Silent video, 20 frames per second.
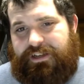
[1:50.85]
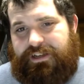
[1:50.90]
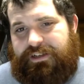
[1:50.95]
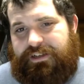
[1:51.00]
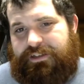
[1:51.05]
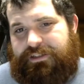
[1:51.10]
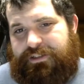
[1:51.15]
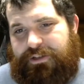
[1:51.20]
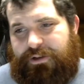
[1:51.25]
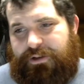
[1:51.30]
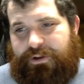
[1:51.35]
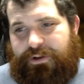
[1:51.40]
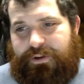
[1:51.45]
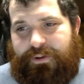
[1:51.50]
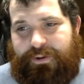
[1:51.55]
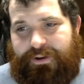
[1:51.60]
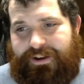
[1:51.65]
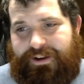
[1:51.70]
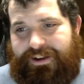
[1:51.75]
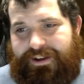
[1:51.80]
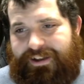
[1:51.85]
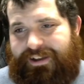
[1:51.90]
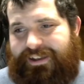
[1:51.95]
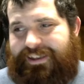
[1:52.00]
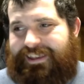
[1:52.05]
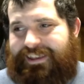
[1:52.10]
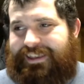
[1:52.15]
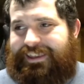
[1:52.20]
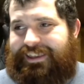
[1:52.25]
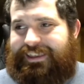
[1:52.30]
So,
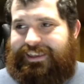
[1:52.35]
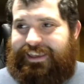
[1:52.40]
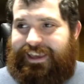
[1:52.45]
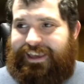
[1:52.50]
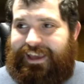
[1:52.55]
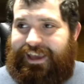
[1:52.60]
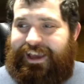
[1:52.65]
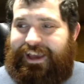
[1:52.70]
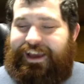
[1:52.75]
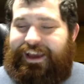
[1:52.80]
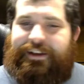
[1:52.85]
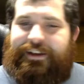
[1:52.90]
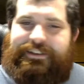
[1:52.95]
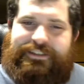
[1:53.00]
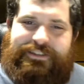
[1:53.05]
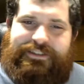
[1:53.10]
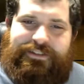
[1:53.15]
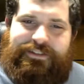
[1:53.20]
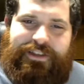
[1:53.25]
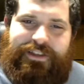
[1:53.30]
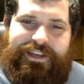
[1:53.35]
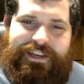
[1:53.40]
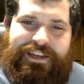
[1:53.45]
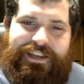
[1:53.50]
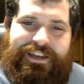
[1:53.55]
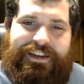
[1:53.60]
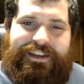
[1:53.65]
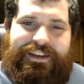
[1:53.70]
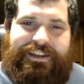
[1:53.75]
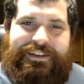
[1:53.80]
yeah. So, like,
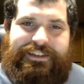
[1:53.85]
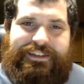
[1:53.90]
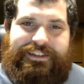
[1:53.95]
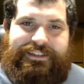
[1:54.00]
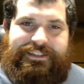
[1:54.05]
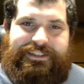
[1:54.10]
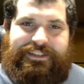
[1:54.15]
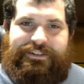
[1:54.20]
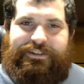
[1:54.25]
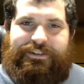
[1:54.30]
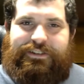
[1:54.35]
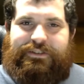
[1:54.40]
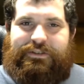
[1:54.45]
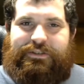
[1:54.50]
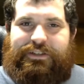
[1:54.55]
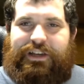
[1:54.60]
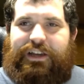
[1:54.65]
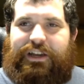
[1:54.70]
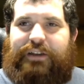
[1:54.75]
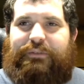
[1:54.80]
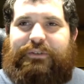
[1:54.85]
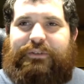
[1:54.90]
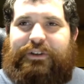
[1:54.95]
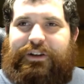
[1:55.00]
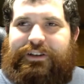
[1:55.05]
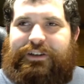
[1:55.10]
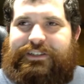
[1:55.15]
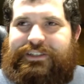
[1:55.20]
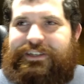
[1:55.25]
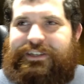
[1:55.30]
getting into this series was kind of
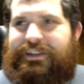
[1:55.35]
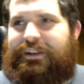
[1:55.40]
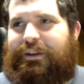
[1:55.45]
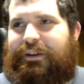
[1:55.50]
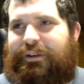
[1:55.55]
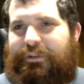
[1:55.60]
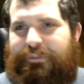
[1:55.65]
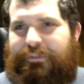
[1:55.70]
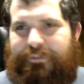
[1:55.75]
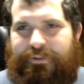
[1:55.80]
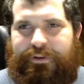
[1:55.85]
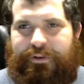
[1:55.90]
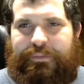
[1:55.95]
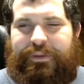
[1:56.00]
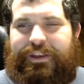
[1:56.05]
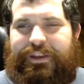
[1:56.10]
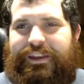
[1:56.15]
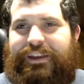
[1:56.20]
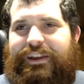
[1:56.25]
daunting for me.